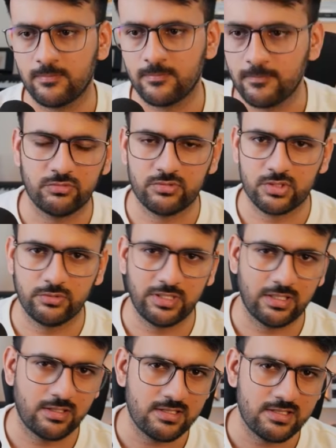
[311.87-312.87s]
So we'll
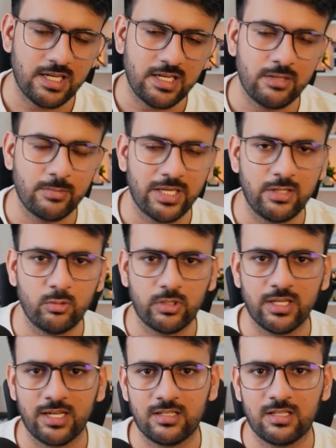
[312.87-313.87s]
understand it by
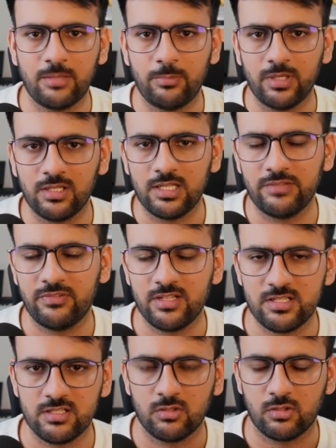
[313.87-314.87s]
looking at typical
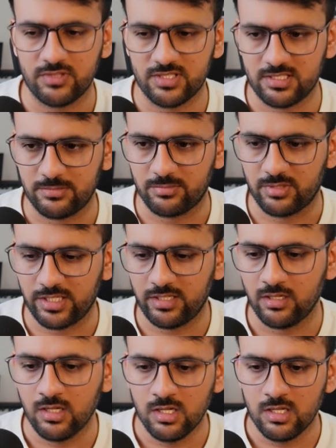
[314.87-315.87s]
definition of a step, right?
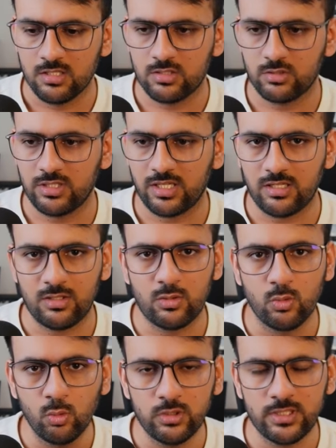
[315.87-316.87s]
So there are
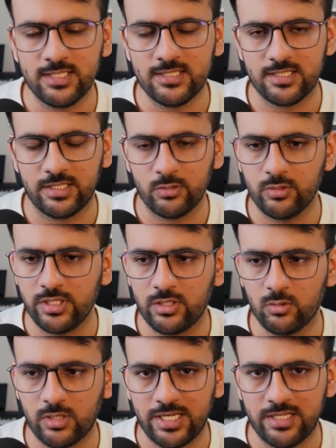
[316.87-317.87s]
two things that you need to
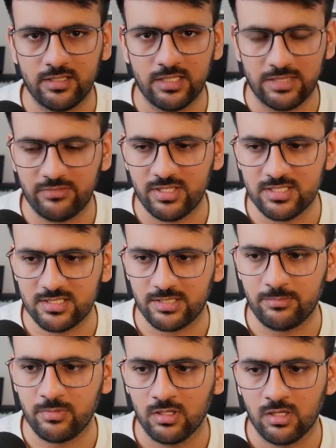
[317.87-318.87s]
write in every
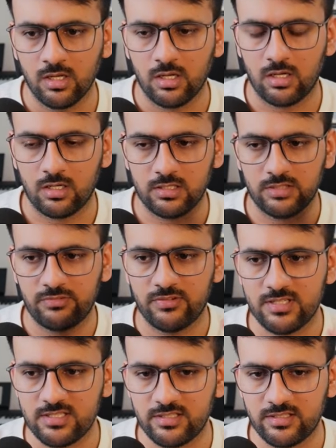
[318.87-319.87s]
step. The
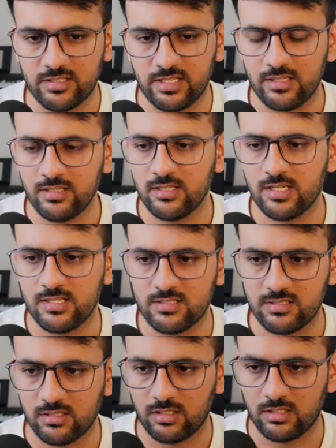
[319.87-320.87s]
first thing is
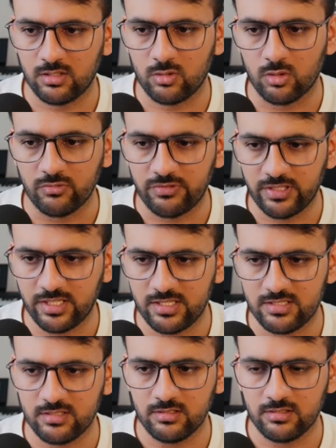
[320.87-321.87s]

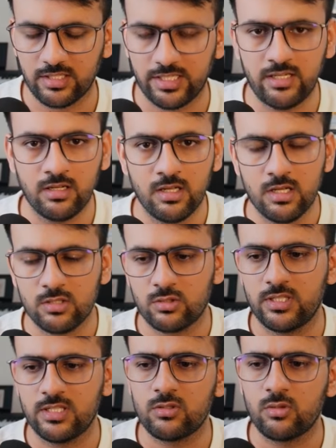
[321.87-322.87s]
configuration, right? So
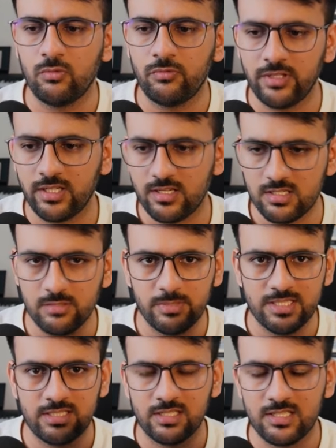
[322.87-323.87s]
this configuration
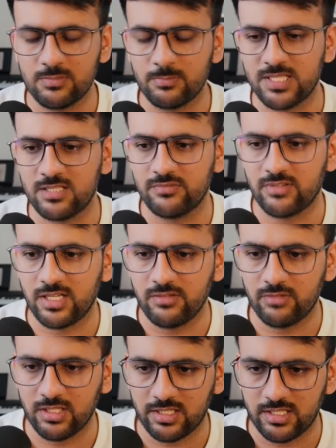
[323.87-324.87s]
basically specify
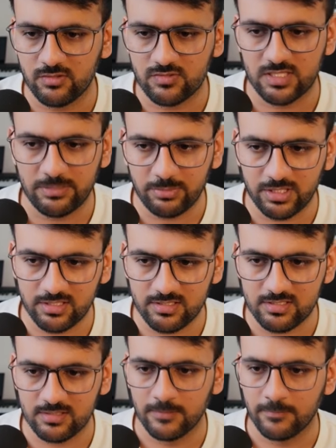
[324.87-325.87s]
what kind of step it
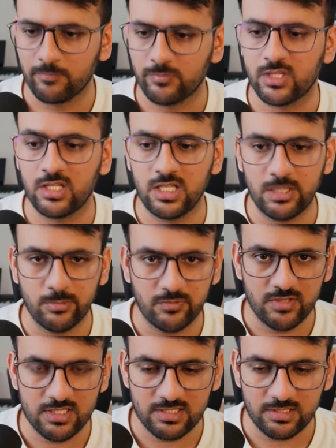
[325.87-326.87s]
is, the name of
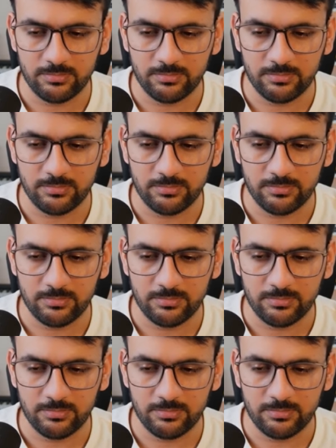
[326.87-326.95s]
the step,